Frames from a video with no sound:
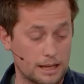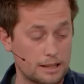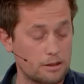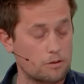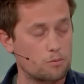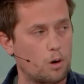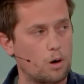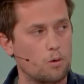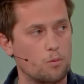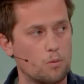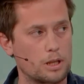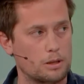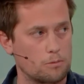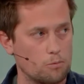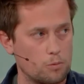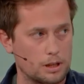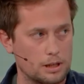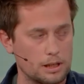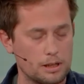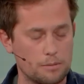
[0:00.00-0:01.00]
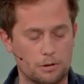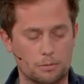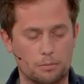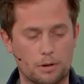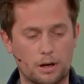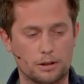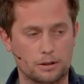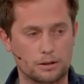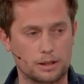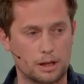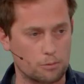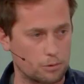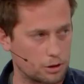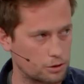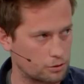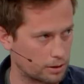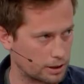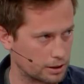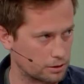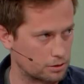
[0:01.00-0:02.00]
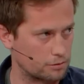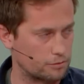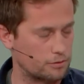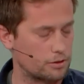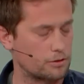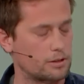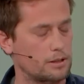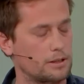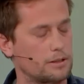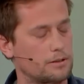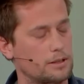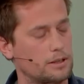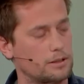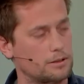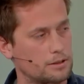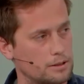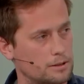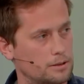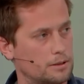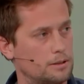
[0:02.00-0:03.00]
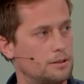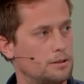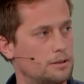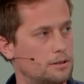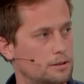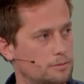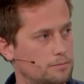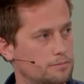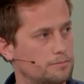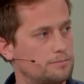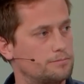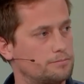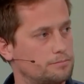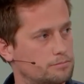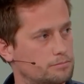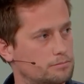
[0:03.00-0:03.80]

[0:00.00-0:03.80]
That's what with with Glimps Bio that we're trying to facilitate. Okay, so you